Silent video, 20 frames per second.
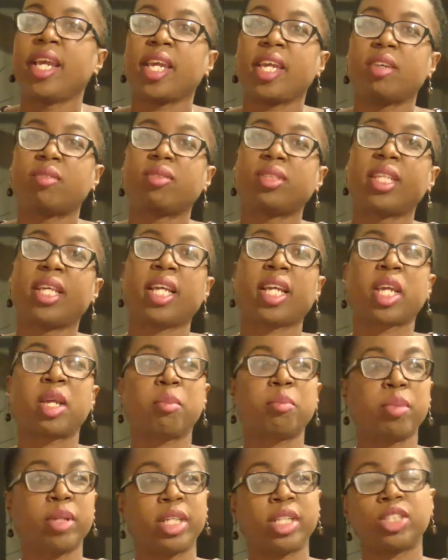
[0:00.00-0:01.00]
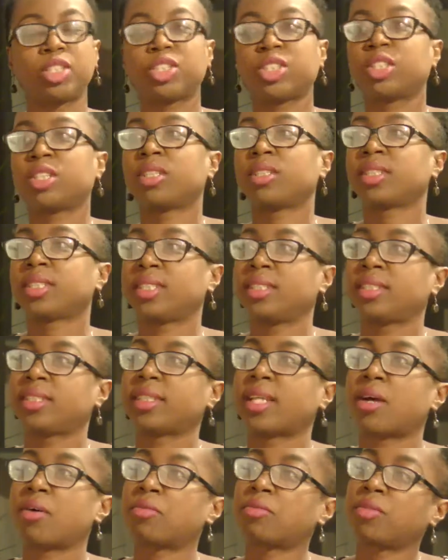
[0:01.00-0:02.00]
if taking pictures and
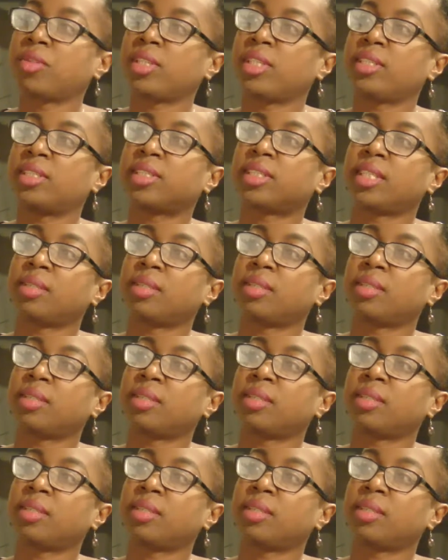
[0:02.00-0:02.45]
selfies